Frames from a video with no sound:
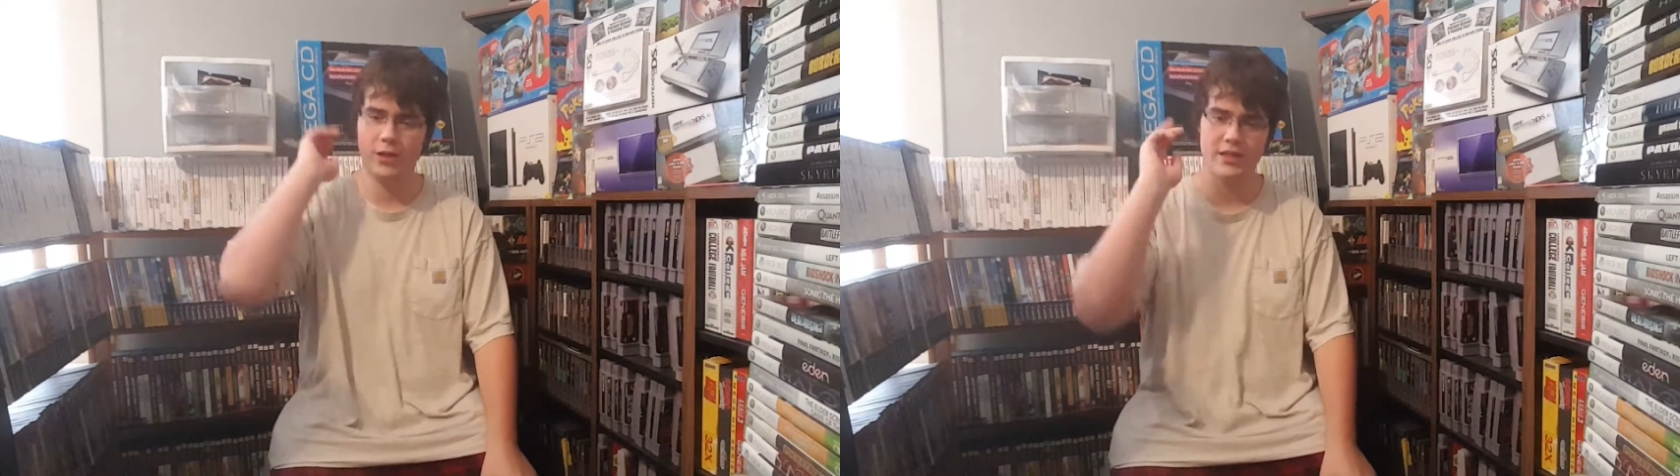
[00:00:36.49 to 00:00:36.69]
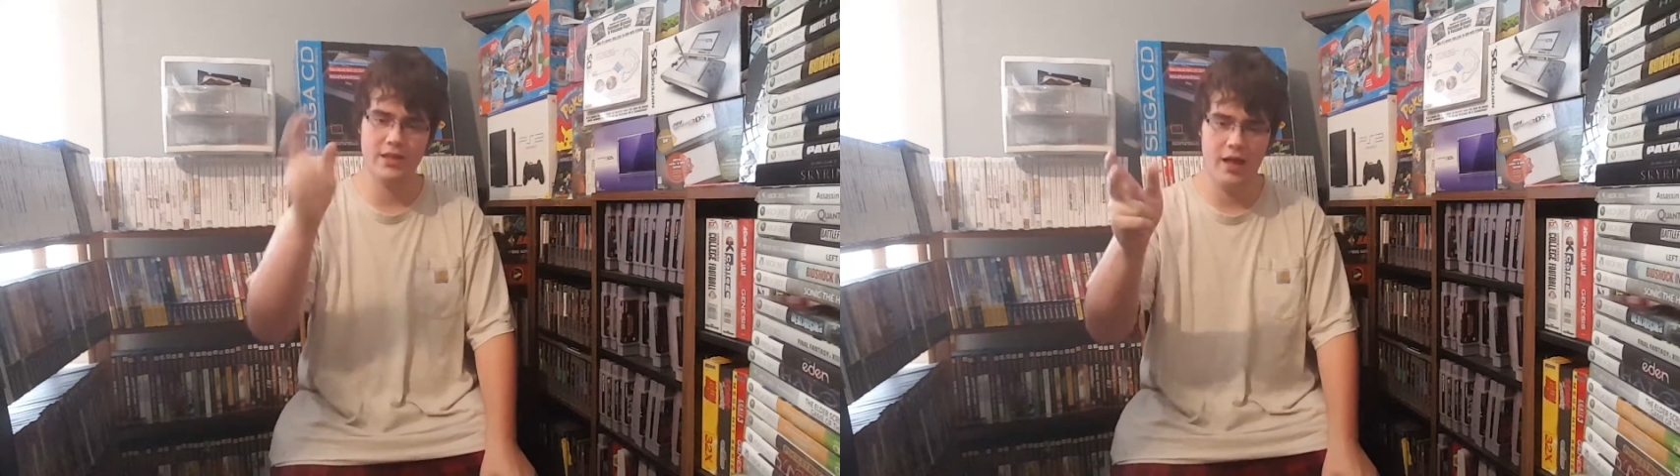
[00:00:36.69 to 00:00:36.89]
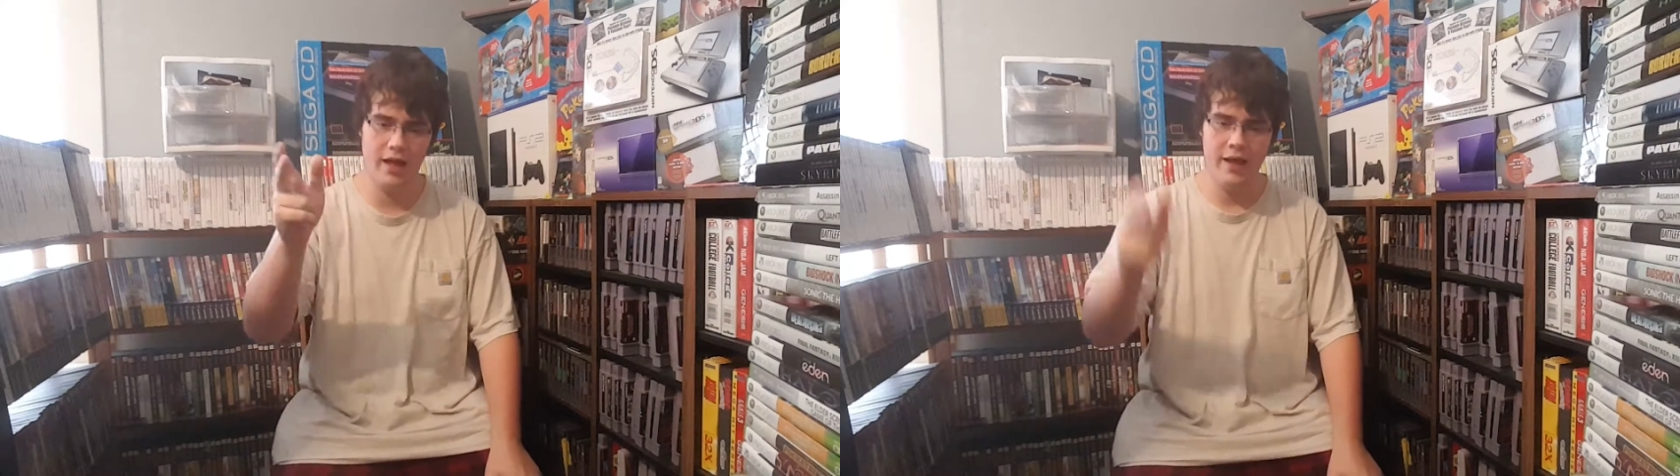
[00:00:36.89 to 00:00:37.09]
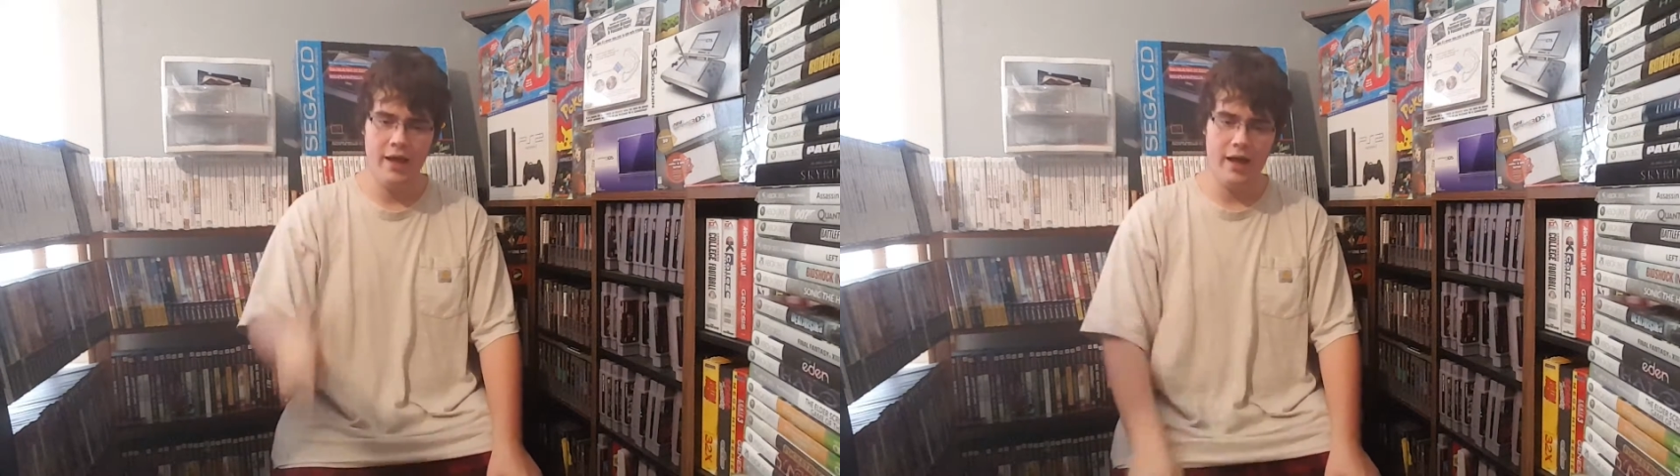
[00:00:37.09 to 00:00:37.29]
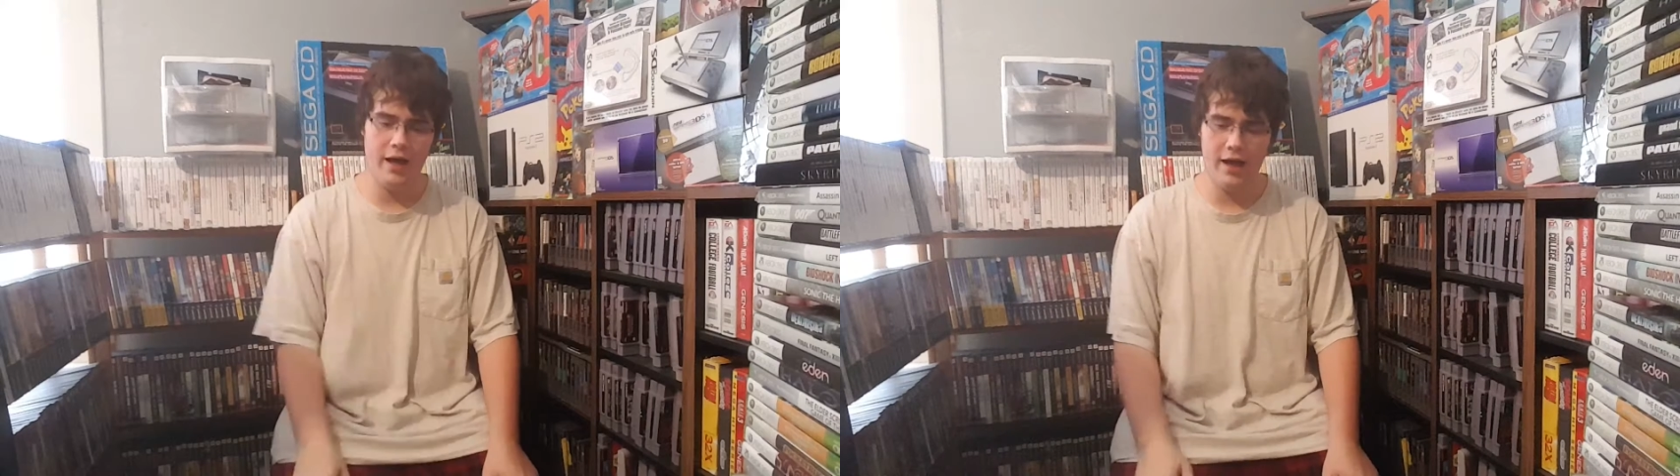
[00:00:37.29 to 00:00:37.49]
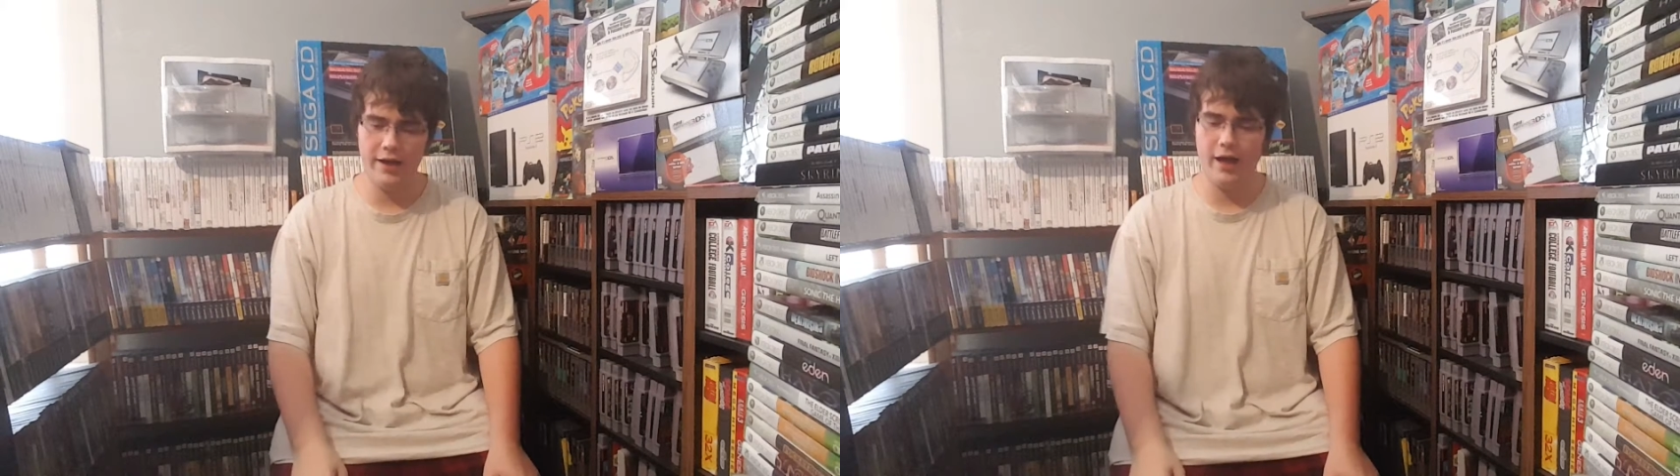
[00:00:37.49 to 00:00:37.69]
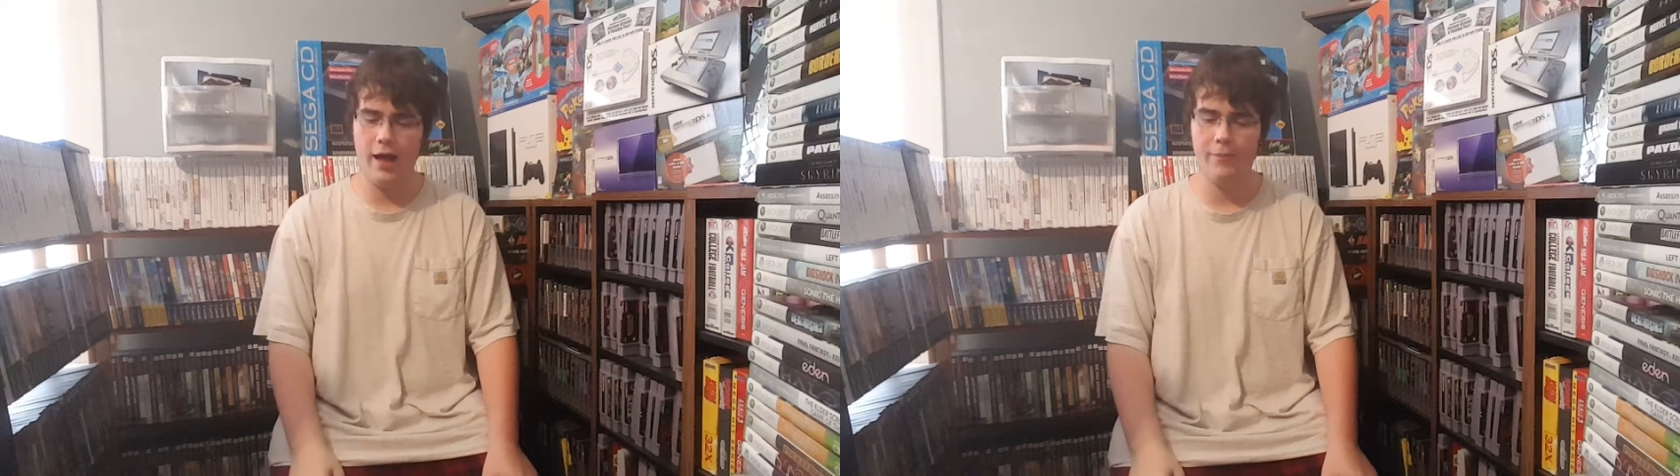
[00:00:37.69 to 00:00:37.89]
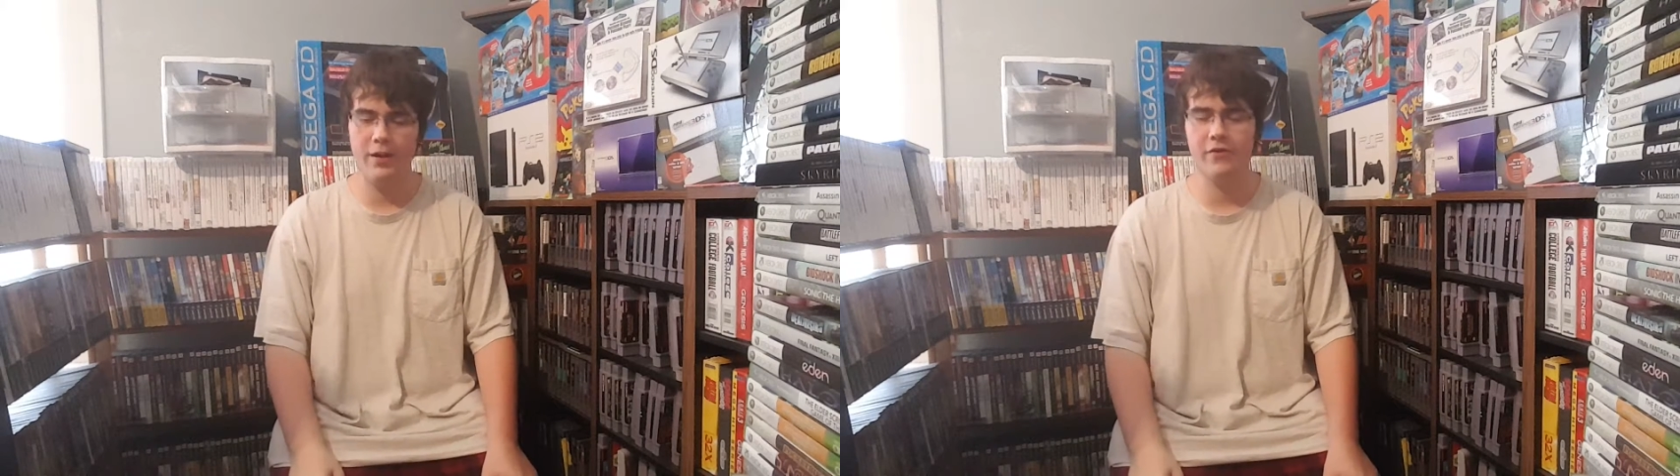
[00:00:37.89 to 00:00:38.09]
but I saw a copy